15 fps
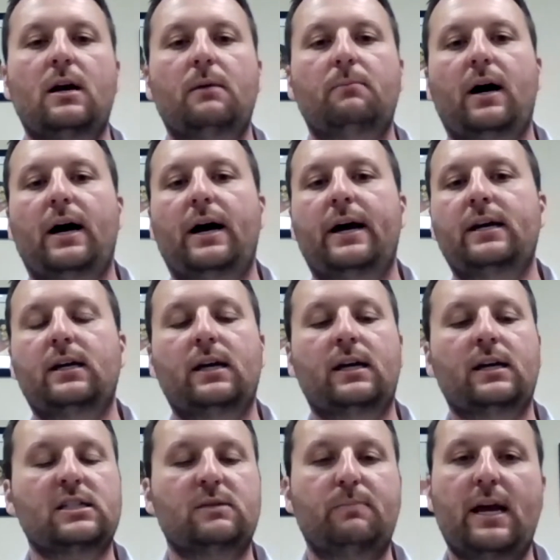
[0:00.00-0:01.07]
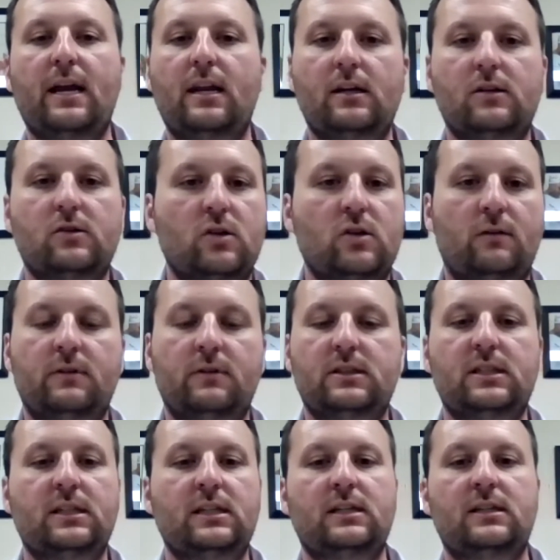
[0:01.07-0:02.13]
by expanding
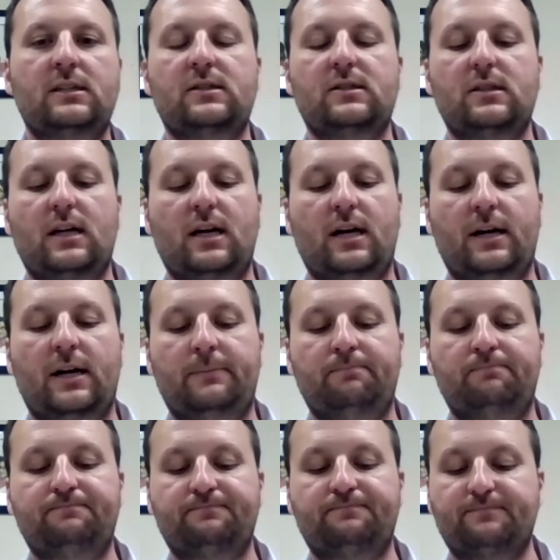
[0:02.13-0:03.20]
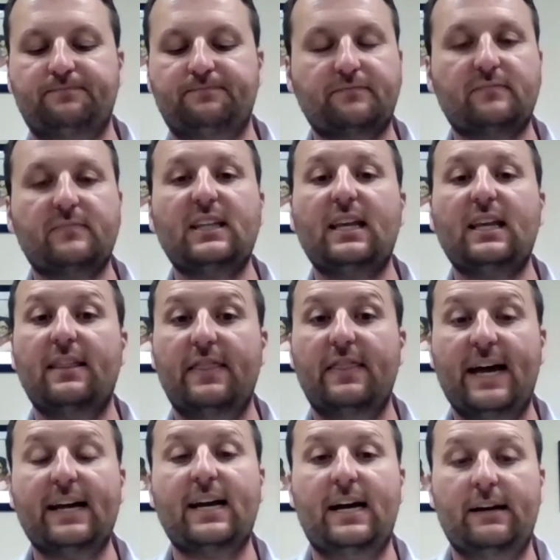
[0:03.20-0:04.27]
services,
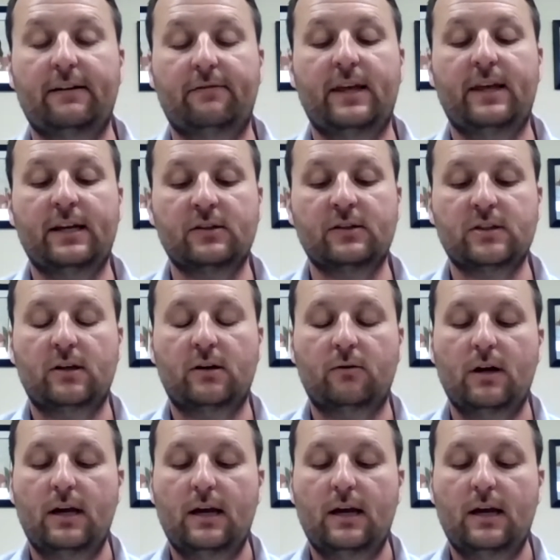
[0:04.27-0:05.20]
that kind of thing. So,